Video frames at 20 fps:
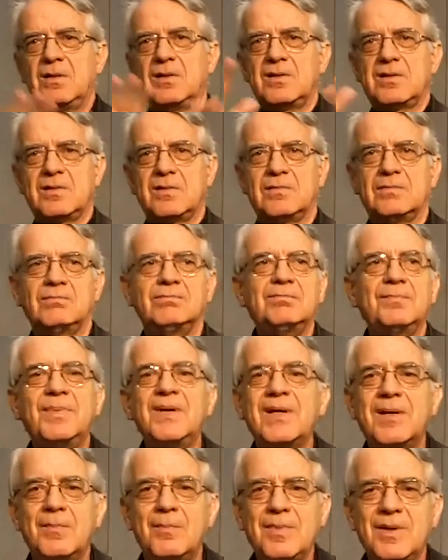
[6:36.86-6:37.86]
this
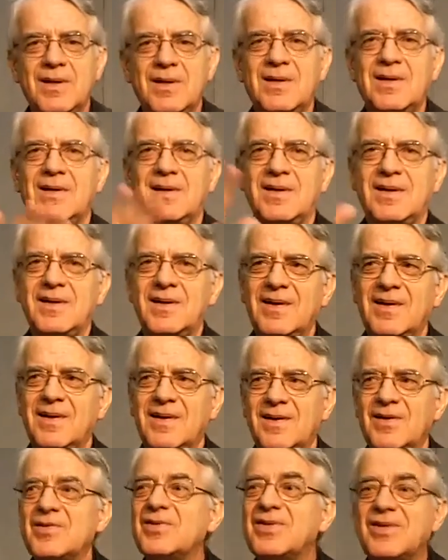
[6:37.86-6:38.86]
big
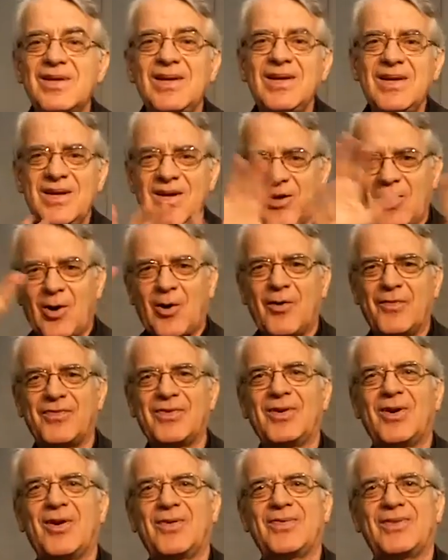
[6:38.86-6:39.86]
sea of
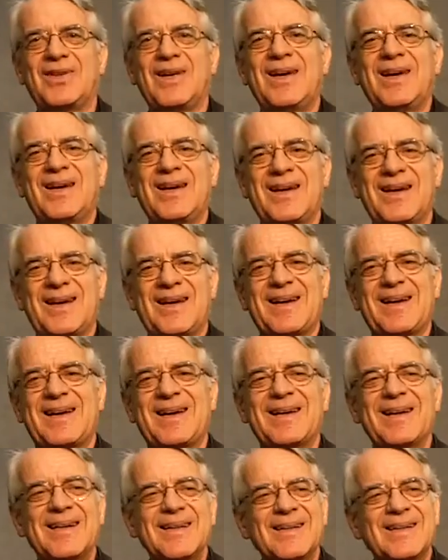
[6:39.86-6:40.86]
the
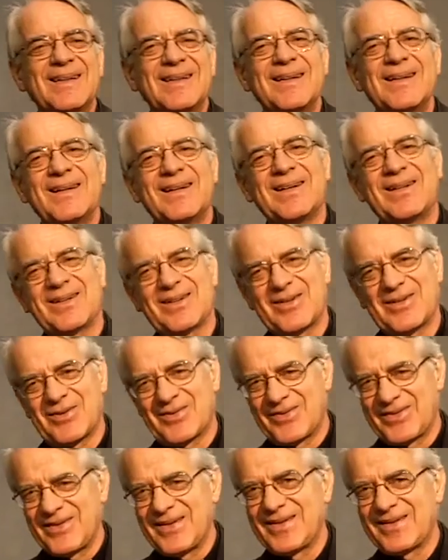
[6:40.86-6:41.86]

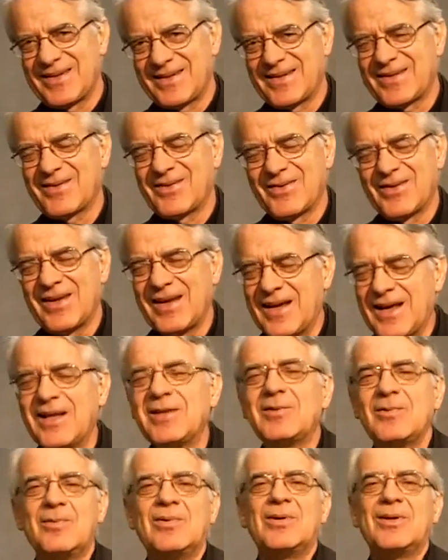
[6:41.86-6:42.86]
of the
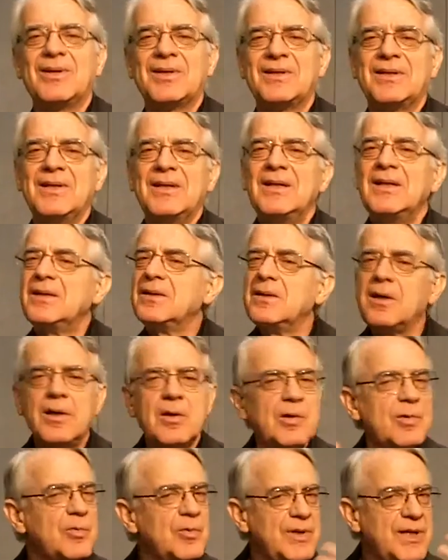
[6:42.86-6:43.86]
network.
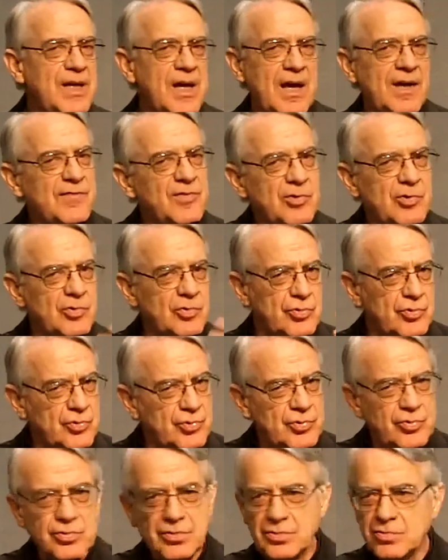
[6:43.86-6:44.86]
We have to
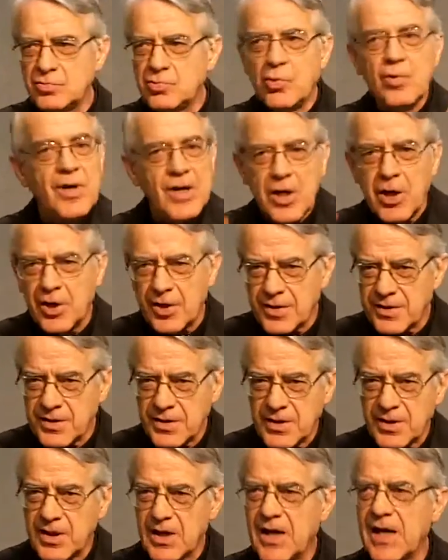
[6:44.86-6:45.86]
learn
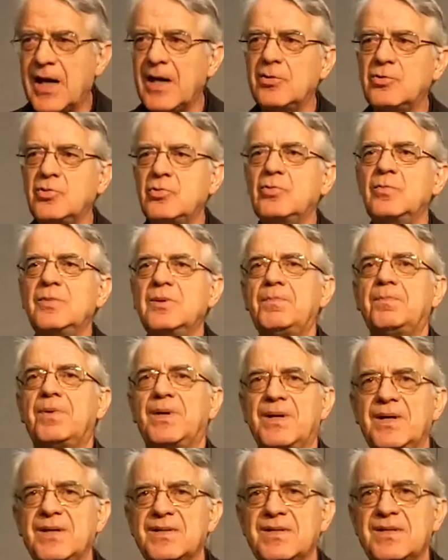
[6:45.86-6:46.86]
how to be
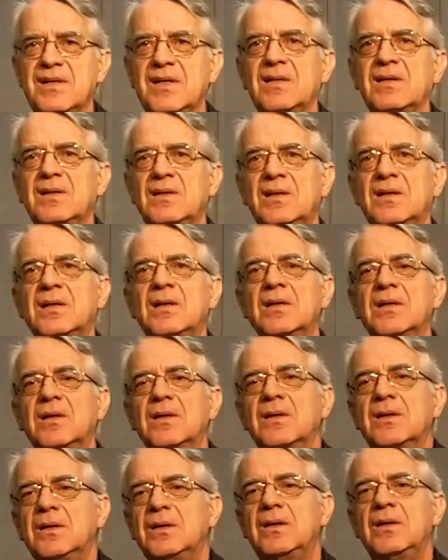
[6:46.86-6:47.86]
present
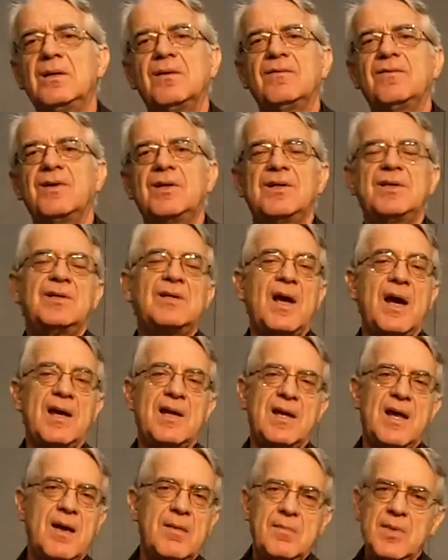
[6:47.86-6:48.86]
in a very
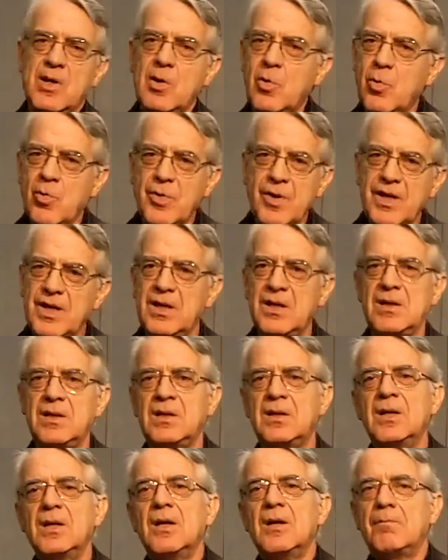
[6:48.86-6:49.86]
dynamic way.
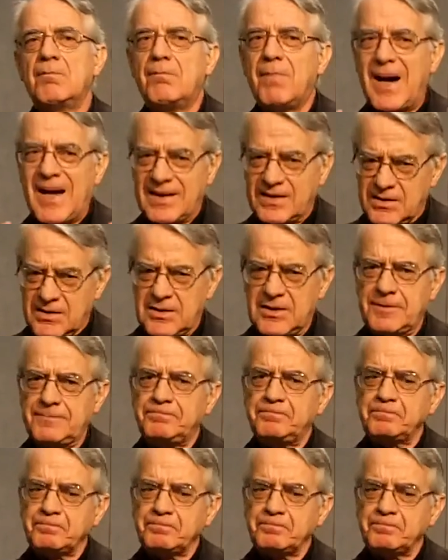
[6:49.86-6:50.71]
But